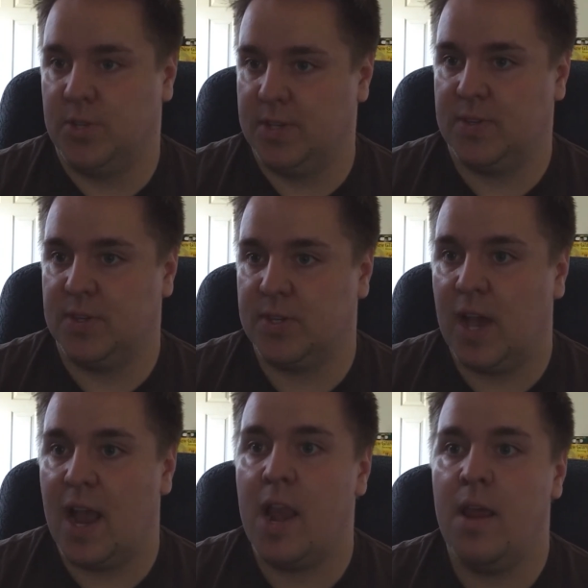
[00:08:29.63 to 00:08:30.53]
Since the
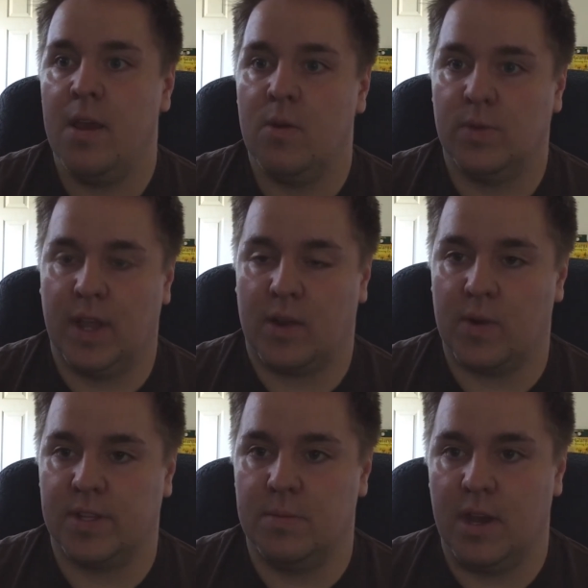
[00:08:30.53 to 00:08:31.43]
sign was not
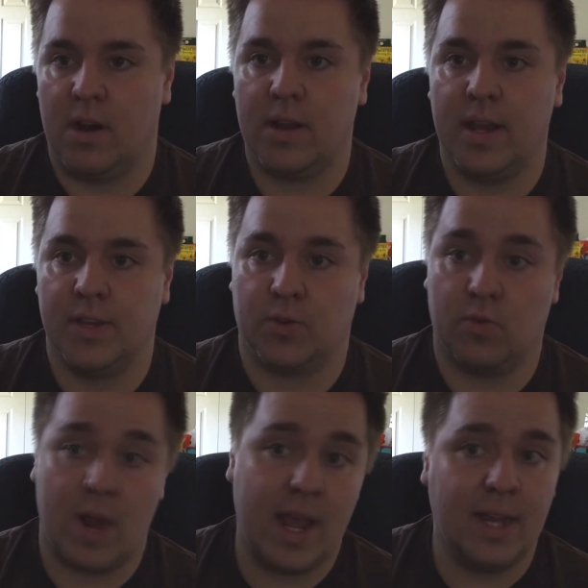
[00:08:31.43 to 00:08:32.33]
going to be hung, his
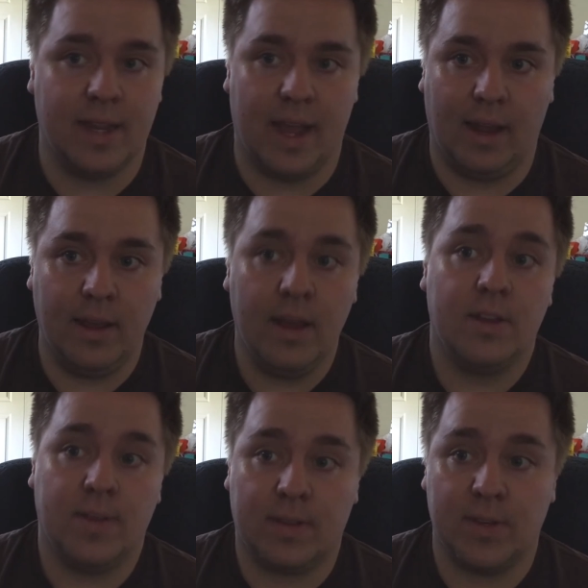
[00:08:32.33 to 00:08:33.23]
granddad
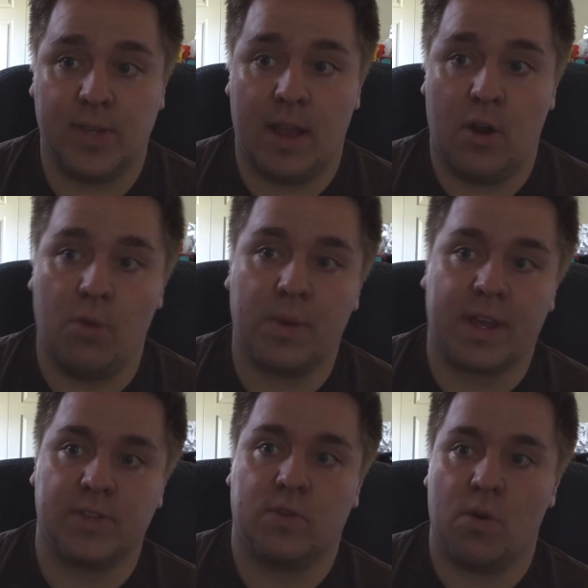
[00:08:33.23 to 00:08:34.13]
took the sign home
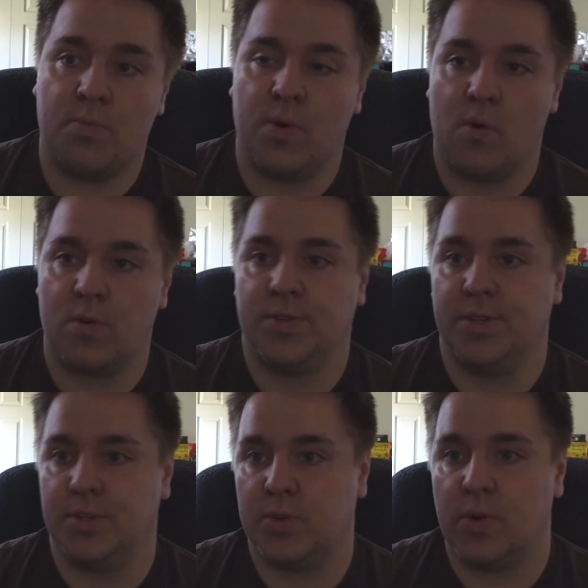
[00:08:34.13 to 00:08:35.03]
against corporate orders
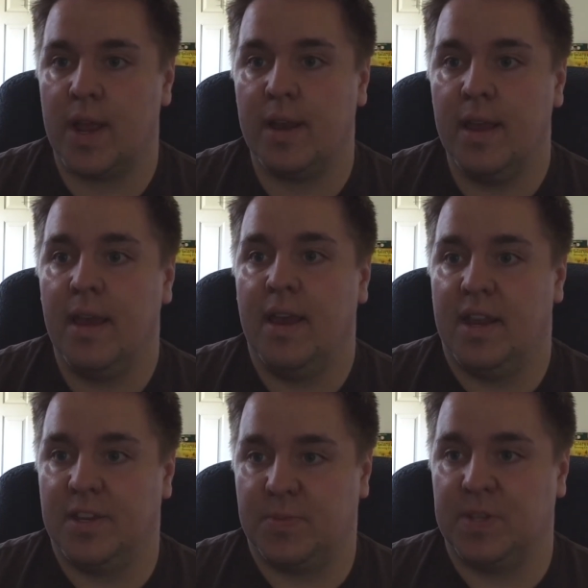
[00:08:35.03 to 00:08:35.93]
to destroy it,
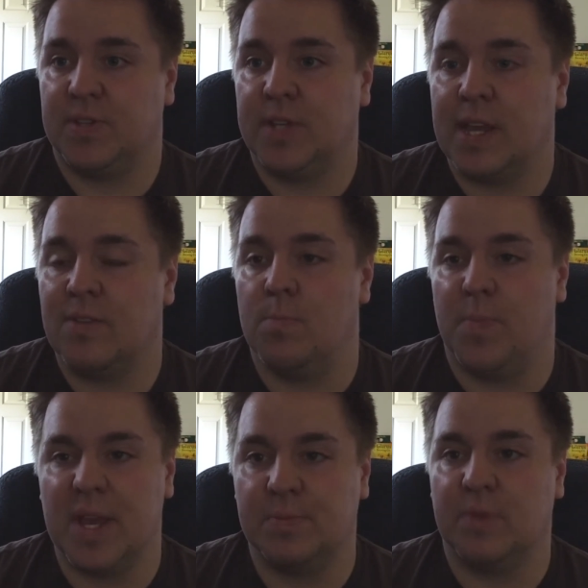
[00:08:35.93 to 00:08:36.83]
and it's been sitting in the
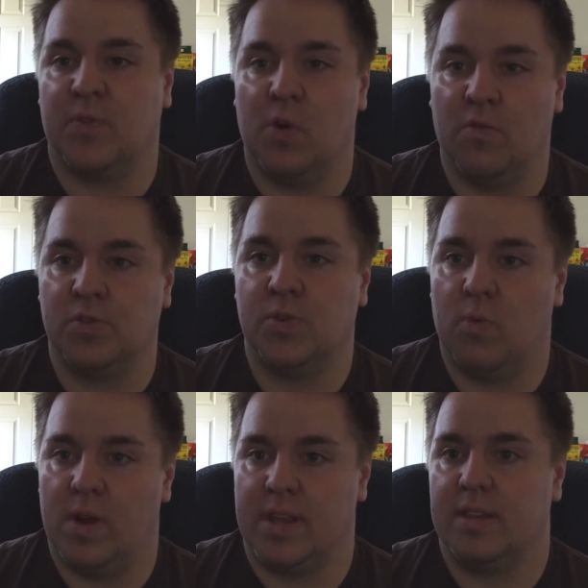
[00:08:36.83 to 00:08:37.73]
basement for over
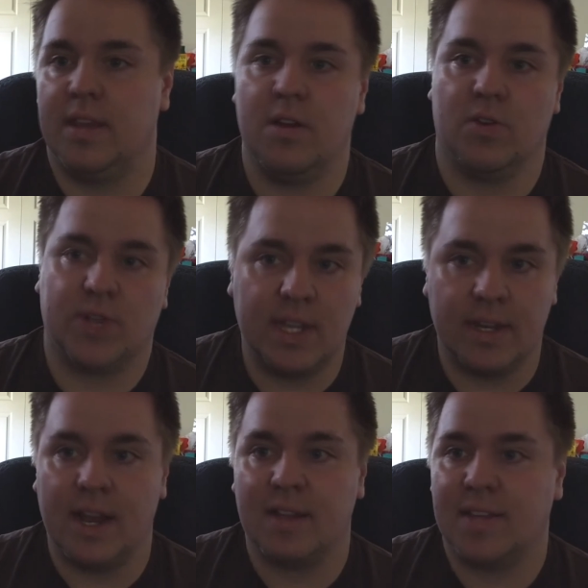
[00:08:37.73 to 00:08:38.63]
20 years. He
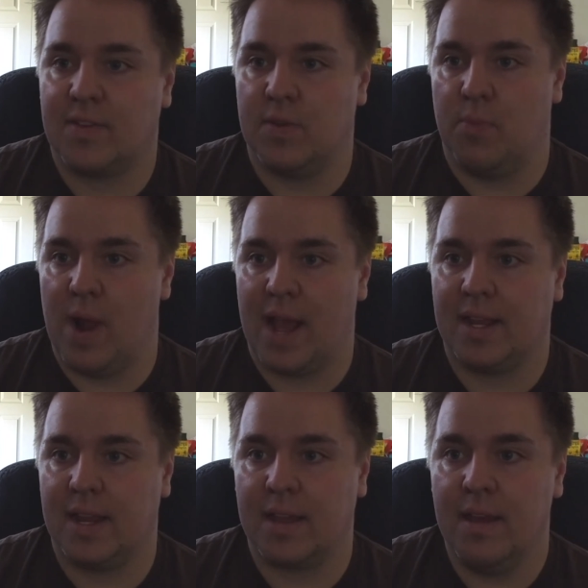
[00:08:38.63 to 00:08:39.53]
did not take the
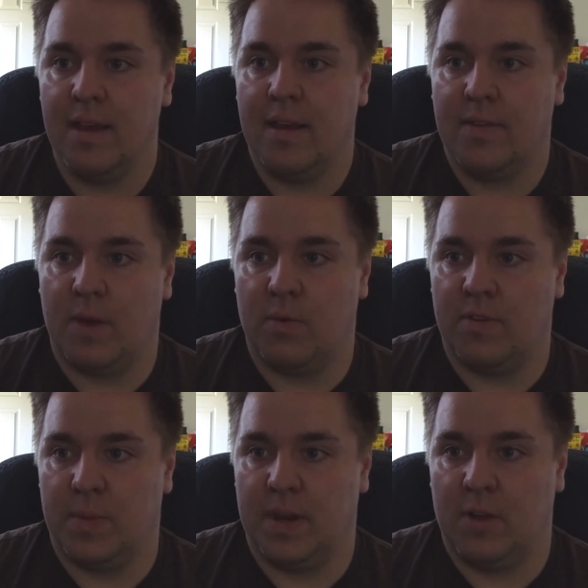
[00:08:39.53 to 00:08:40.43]
bracketing that would
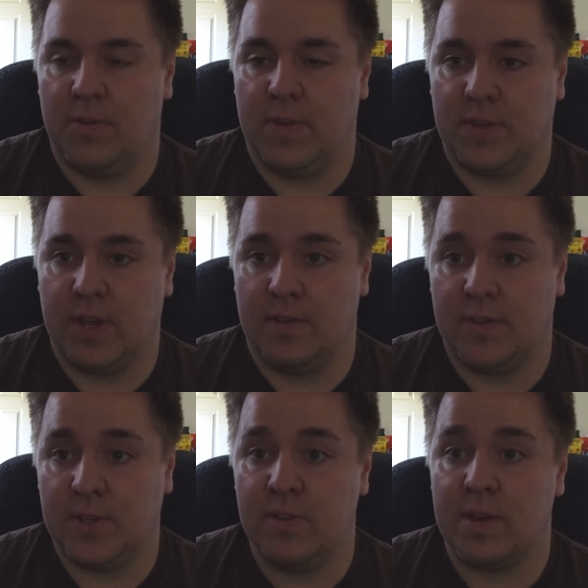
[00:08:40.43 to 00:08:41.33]
have been held to the side of
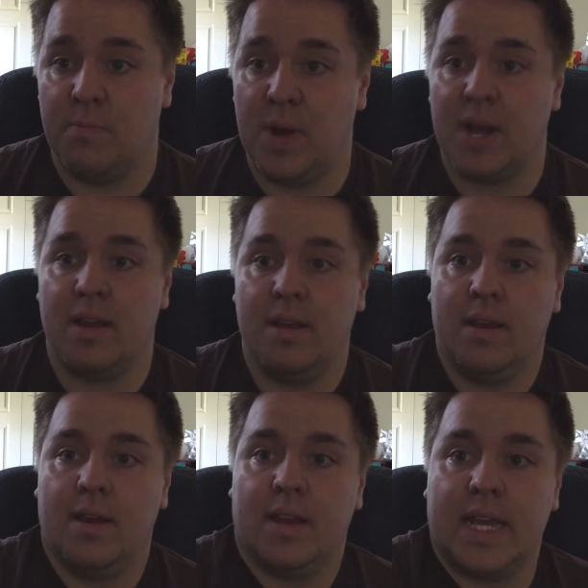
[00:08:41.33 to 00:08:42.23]
the ceiling, but
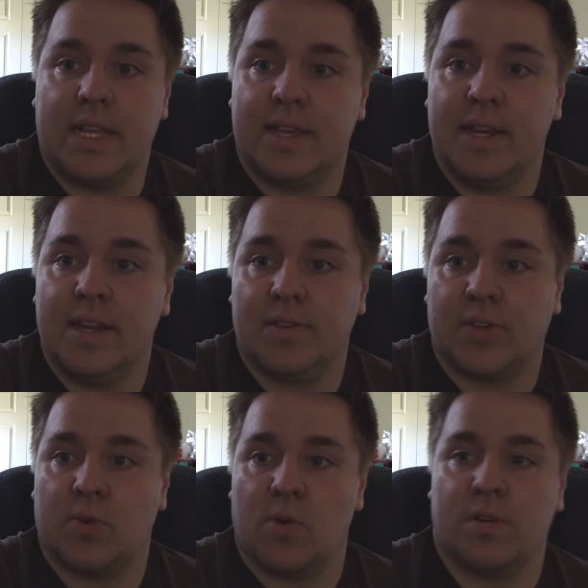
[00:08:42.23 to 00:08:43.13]
he did
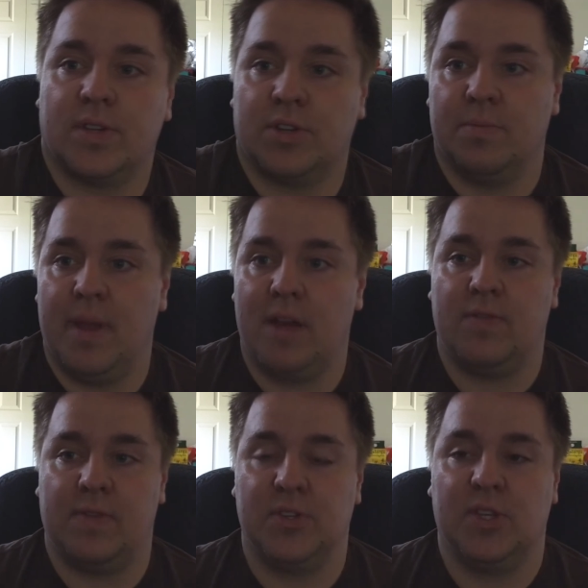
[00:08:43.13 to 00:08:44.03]
store it in such a
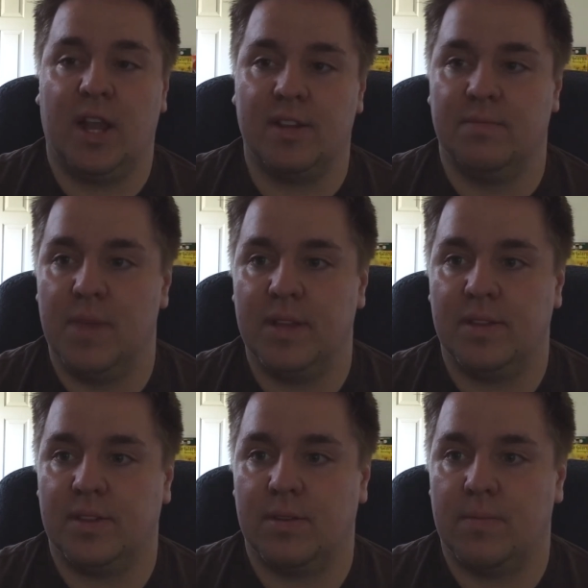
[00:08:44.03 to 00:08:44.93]
manner that the sign is
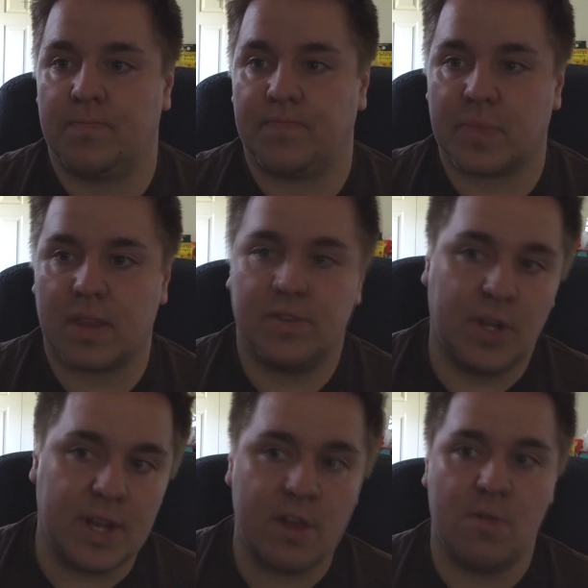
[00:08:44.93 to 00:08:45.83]
mint
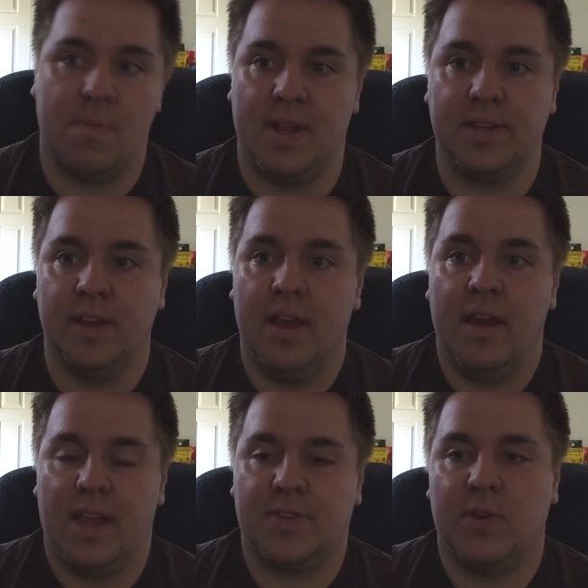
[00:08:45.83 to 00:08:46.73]
to near mint
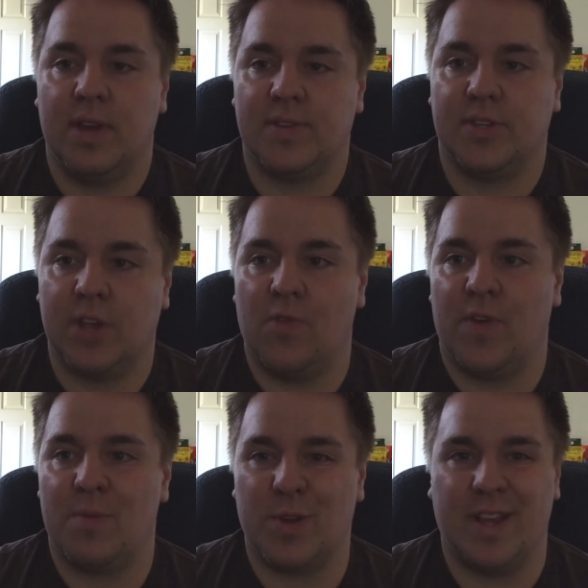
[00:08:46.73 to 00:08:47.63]
and still has the
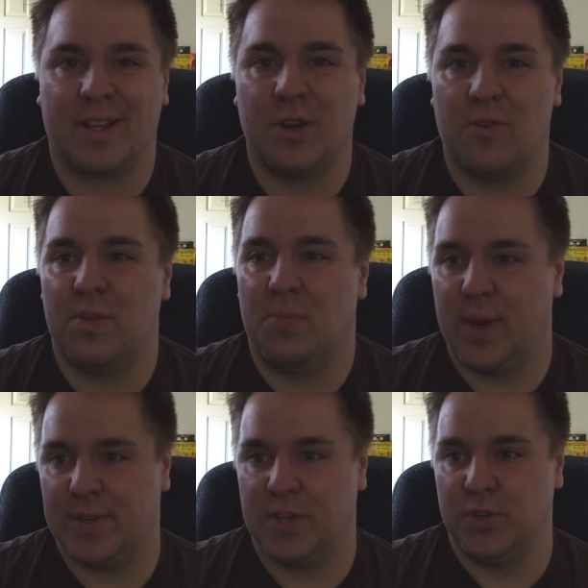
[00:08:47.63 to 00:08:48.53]
cellophane protected over the
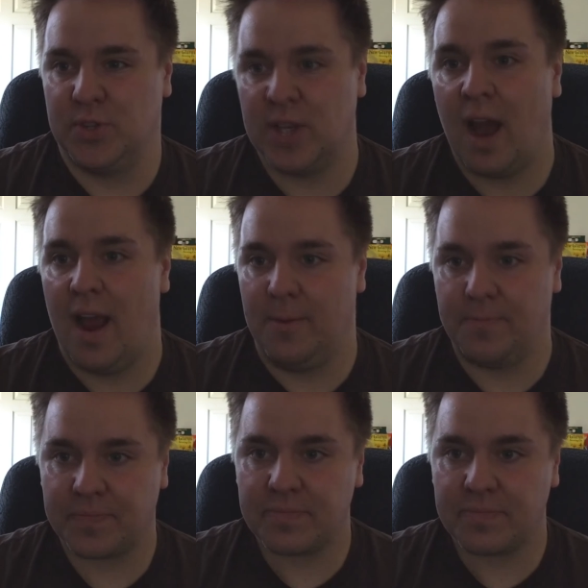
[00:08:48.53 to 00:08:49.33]
PlayStation side.